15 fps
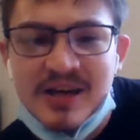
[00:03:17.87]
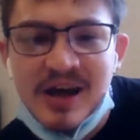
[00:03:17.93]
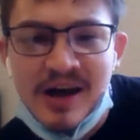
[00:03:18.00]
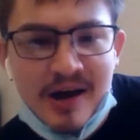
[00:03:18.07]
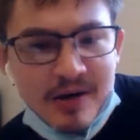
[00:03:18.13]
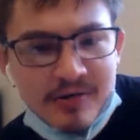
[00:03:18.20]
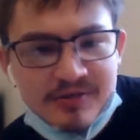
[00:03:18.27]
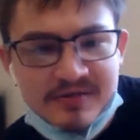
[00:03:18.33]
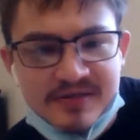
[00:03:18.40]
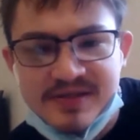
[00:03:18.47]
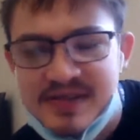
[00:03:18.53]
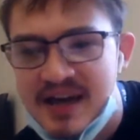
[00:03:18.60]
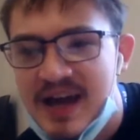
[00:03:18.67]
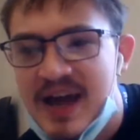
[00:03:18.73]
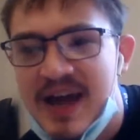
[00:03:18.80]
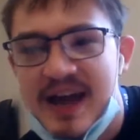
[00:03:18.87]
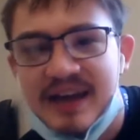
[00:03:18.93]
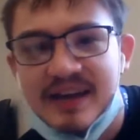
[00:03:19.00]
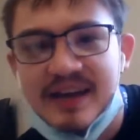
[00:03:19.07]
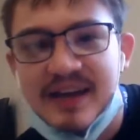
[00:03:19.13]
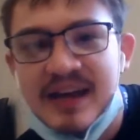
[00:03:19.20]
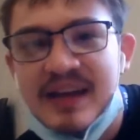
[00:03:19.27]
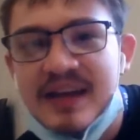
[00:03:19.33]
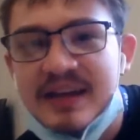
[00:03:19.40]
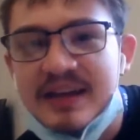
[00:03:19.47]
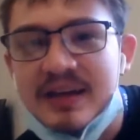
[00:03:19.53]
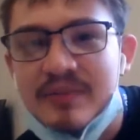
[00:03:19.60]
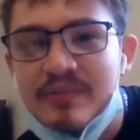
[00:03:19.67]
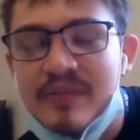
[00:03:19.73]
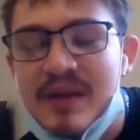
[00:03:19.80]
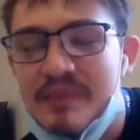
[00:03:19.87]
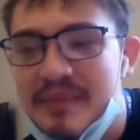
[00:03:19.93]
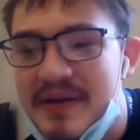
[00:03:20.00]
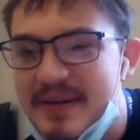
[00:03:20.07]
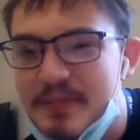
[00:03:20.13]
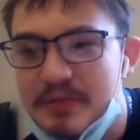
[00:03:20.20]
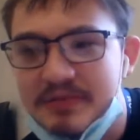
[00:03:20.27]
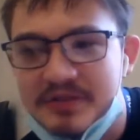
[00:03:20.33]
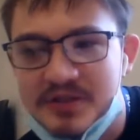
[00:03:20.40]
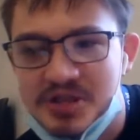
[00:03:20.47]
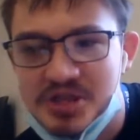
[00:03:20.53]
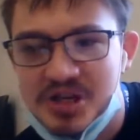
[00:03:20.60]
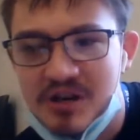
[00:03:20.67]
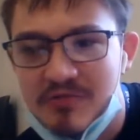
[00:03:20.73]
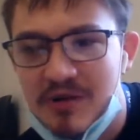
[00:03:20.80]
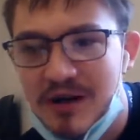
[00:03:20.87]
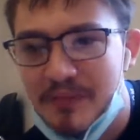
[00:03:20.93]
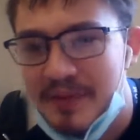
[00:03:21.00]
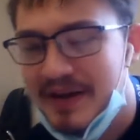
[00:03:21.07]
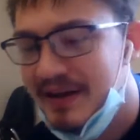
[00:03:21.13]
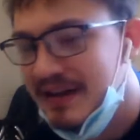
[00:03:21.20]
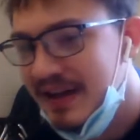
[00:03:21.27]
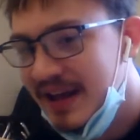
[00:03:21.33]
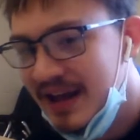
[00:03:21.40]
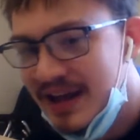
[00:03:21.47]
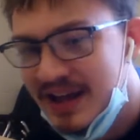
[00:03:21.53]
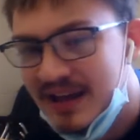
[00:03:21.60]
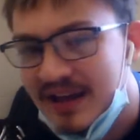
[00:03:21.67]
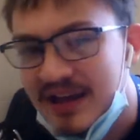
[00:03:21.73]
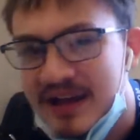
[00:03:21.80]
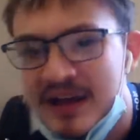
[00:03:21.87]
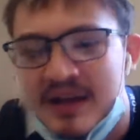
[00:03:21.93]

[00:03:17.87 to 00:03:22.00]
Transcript: hosts and getting people to show up and getting